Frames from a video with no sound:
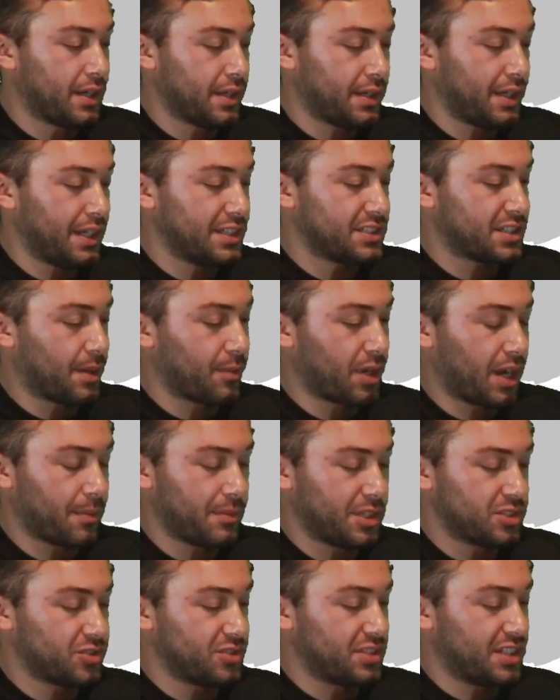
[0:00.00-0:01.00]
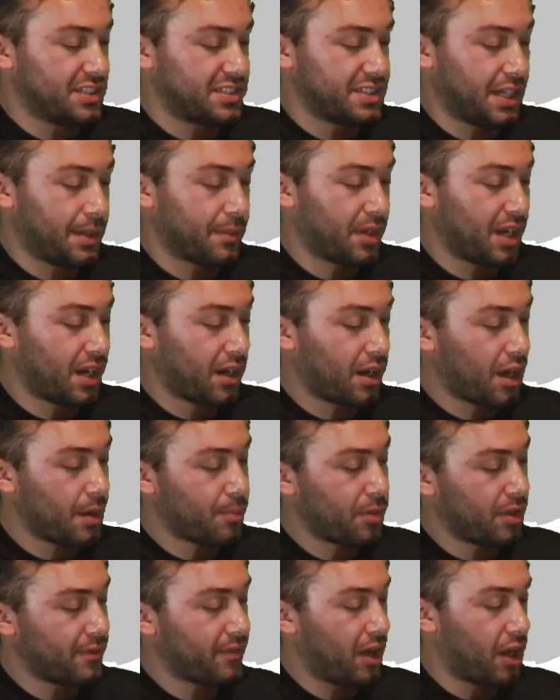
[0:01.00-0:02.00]
He's someone I'm interested to see. And then a
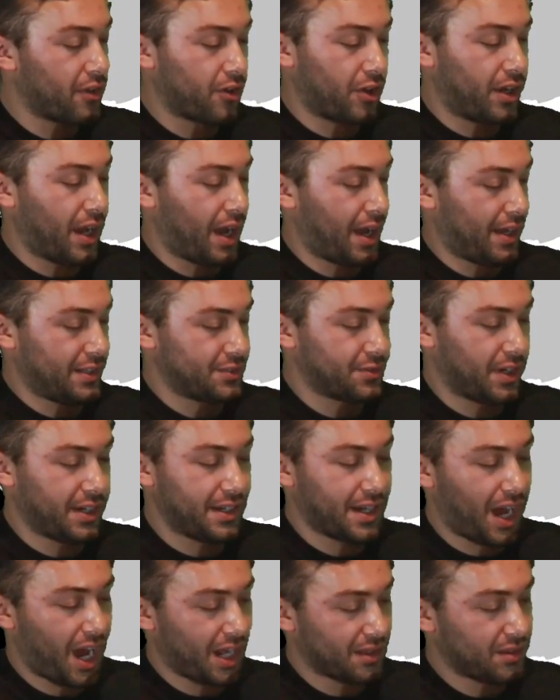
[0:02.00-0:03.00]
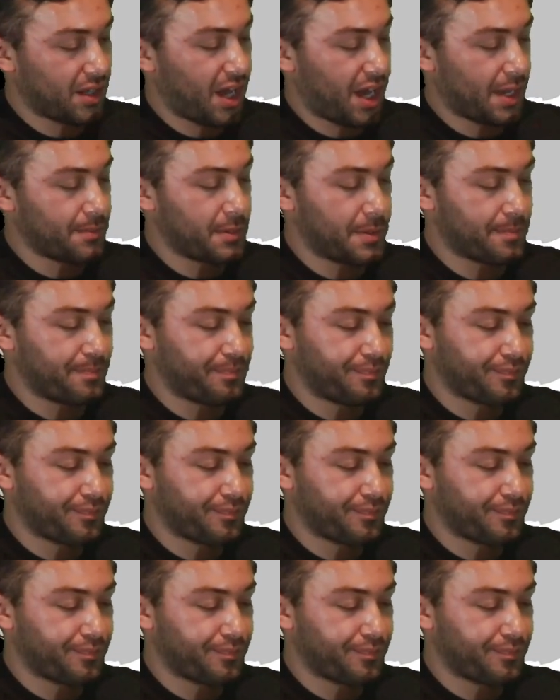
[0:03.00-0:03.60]
couple of other guys, right, non-linemen.